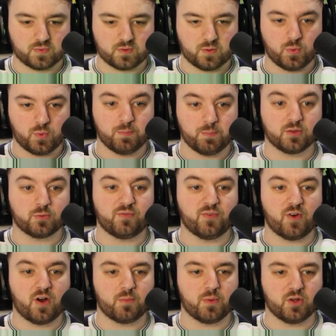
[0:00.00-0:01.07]
We can build a wee
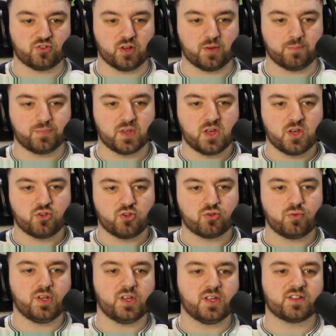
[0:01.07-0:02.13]
farmhouse now. So
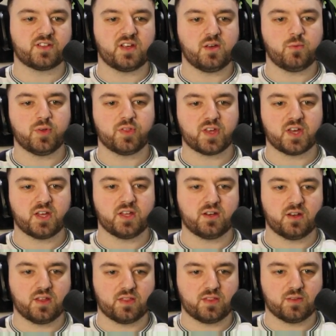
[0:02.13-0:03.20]
you can see
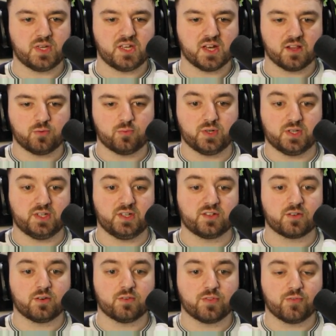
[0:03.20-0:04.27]
within the wee yellow radius
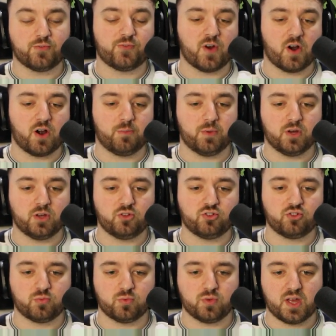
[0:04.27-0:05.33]
of the
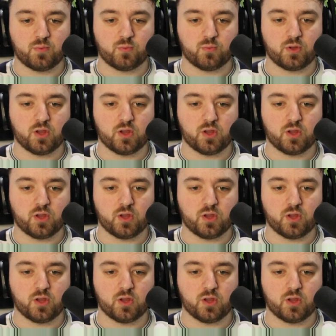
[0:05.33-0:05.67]
farmhouse, it will